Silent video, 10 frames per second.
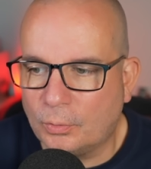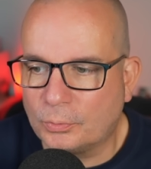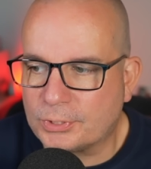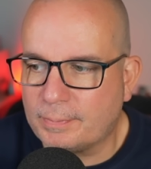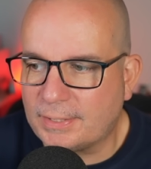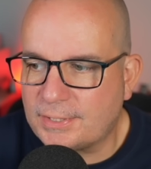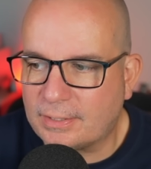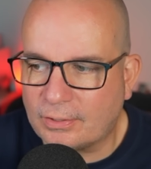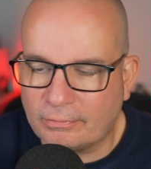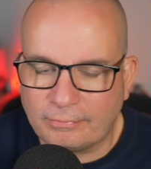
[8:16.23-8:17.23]

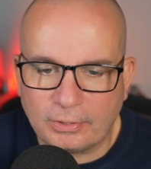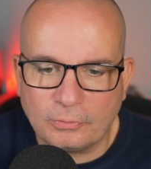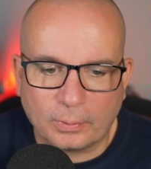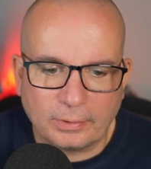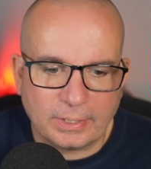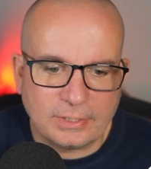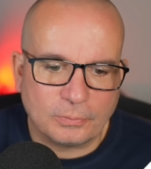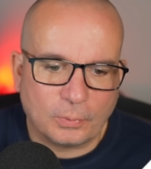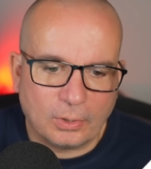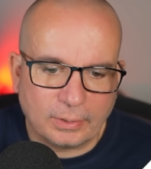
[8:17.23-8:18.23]
Automatic. I reviewed one of these a
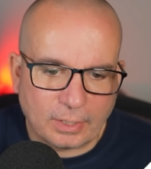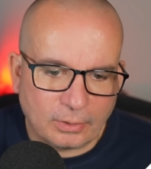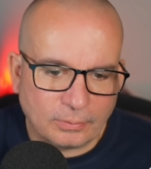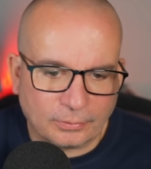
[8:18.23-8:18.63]
while ago.